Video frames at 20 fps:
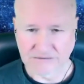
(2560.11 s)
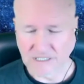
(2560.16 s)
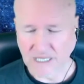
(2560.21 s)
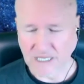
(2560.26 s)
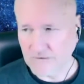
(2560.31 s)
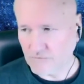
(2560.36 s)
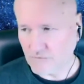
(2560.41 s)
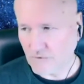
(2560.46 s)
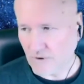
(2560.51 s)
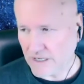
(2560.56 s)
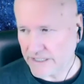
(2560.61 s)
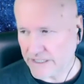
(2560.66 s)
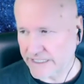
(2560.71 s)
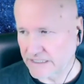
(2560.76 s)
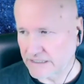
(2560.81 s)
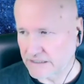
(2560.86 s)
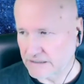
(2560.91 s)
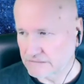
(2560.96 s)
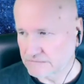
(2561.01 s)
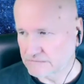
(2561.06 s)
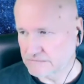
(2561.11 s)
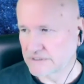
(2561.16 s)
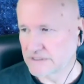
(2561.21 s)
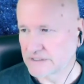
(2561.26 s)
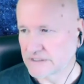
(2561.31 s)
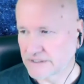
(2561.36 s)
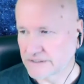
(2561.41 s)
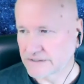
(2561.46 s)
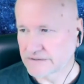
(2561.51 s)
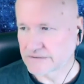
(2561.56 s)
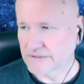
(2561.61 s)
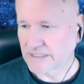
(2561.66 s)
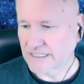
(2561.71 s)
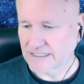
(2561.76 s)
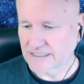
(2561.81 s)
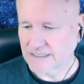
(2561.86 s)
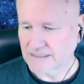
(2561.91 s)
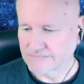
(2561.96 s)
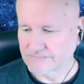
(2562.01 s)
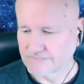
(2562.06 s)
Like, writing,
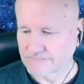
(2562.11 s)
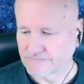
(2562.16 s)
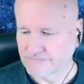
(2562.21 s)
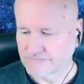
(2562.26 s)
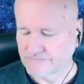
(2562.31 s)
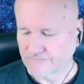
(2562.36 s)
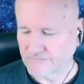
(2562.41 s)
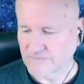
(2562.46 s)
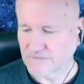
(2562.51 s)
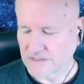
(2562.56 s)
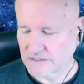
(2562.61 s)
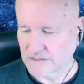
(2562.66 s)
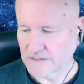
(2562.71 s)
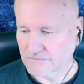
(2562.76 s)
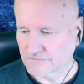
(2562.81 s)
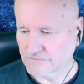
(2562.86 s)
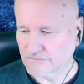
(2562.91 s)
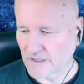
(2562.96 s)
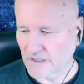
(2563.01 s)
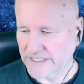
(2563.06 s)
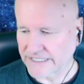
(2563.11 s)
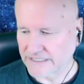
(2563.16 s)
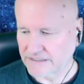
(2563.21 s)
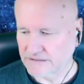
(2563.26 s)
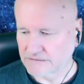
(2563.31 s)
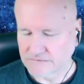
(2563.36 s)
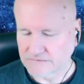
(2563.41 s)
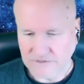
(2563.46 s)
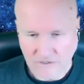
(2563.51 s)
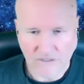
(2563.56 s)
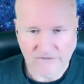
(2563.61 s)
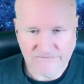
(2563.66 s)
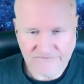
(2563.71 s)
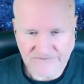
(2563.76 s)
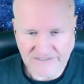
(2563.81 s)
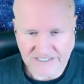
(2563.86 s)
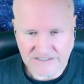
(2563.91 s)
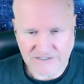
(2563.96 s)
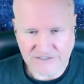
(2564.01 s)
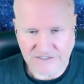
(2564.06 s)
writing
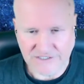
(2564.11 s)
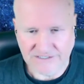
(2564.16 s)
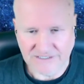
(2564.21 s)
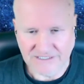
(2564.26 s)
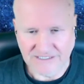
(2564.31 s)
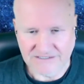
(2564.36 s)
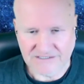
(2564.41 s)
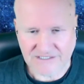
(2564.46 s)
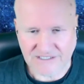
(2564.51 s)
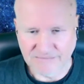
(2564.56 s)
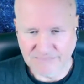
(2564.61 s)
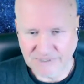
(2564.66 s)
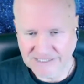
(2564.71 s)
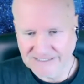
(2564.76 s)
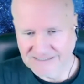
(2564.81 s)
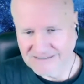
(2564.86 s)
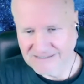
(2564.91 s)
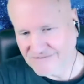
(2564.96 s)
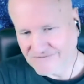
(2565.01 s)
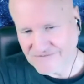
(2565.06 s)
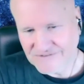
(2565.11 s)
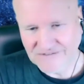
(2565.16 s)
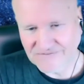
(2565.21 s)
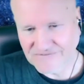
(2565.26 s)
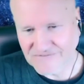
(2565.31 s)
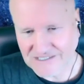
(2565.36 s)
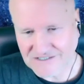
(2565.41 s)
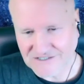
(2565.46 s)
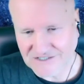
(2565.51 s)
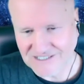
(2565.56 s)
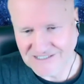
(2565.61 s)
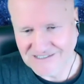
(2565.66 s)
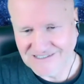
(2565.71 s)
nonfiction is completely different to fiction.